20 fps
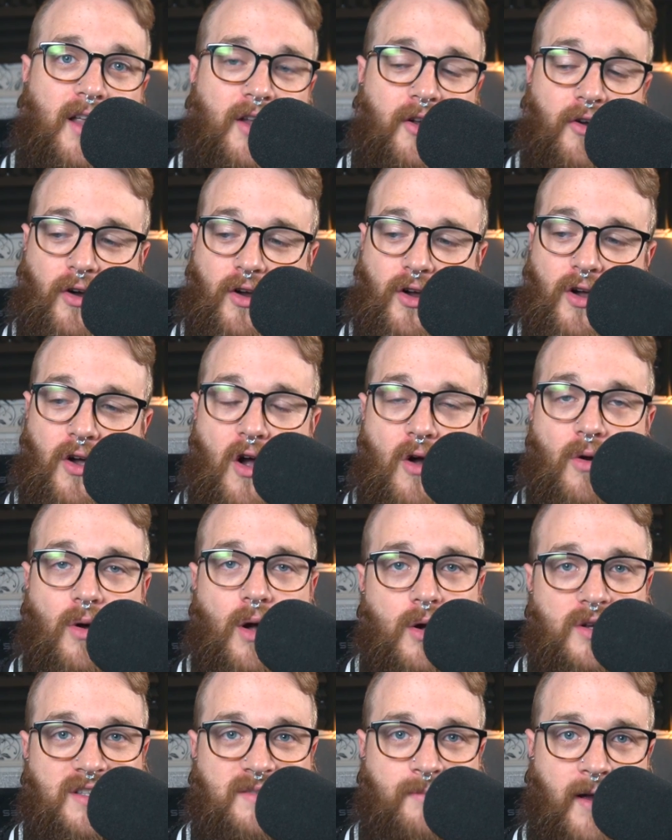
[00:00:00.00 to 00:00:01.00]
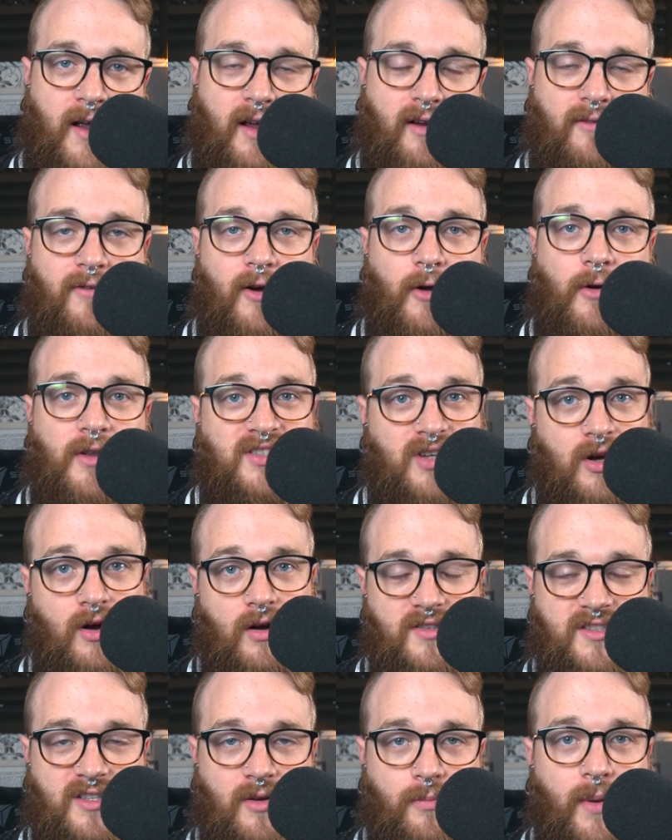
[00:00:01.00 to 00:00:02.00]
your co-host microphone is
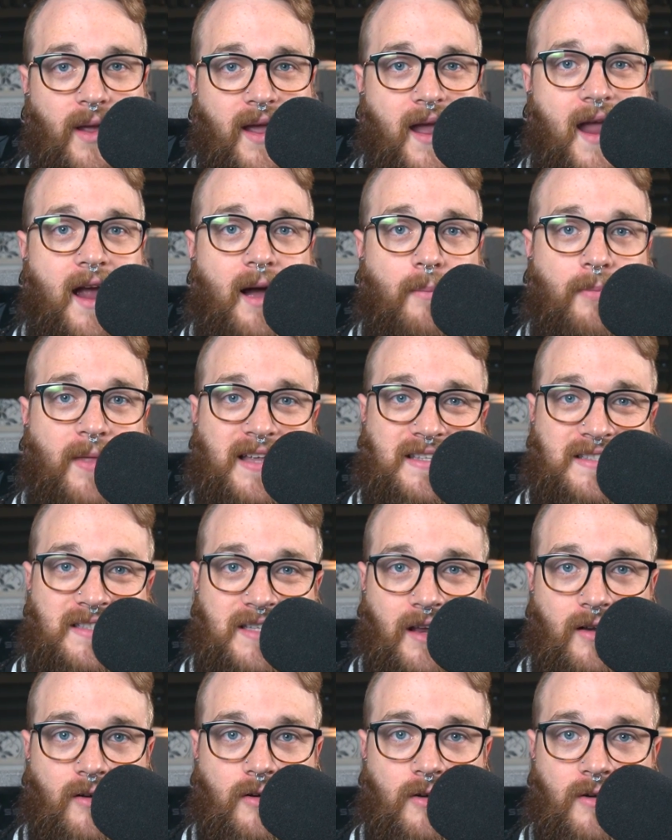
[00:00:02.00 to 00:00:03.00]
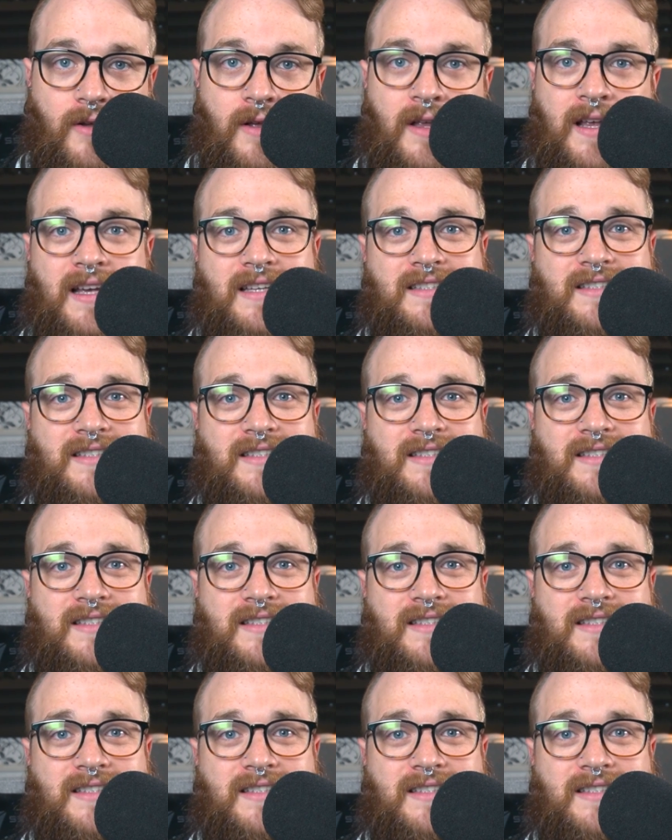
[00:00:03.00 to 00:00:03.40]
also picking up that signal.